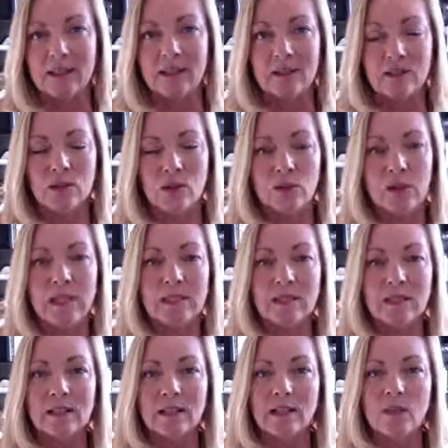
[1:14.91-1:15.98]
So
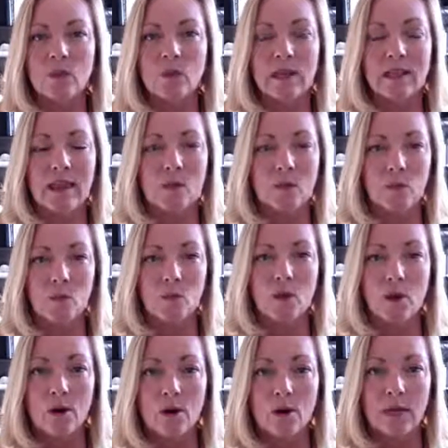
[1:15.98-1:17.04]
basically the way that would
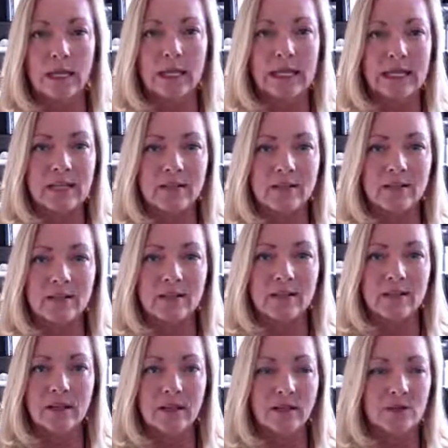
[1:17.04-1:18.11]
work is
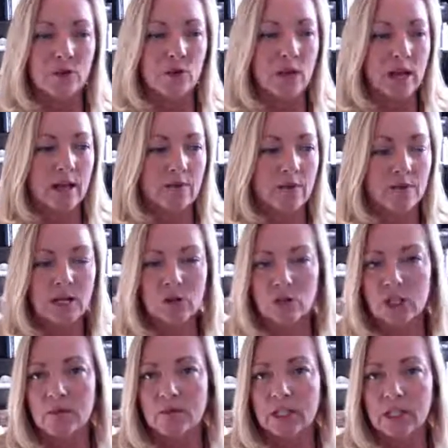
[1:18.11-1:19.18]
if you have a
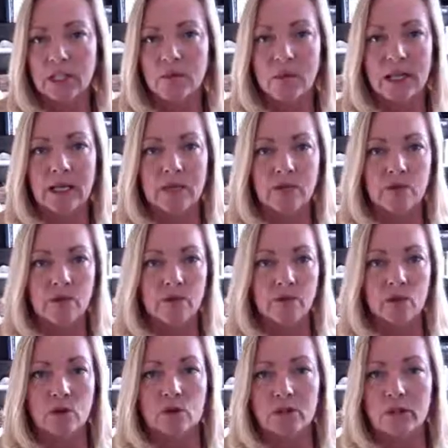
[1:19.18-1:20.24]
MailChimp database, or if
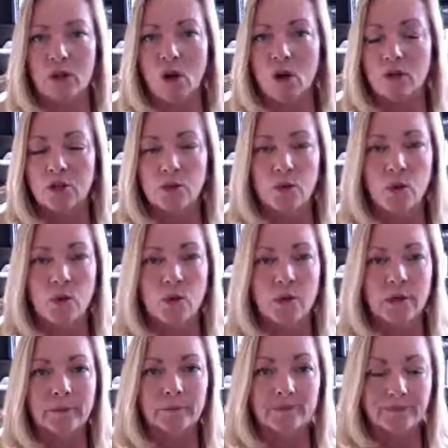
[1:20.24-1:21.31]
you're using
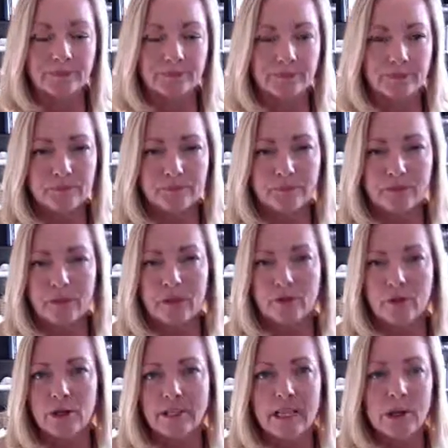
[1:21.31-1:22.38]
Ontraport,
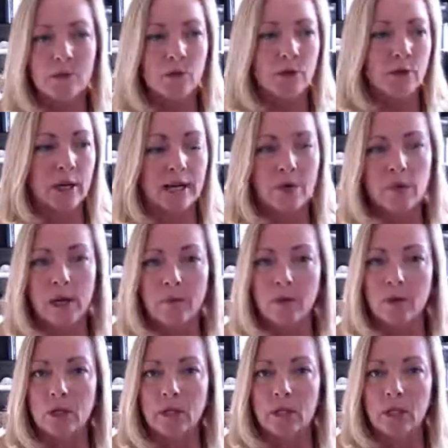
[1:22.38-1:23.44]
for example, or Aweber,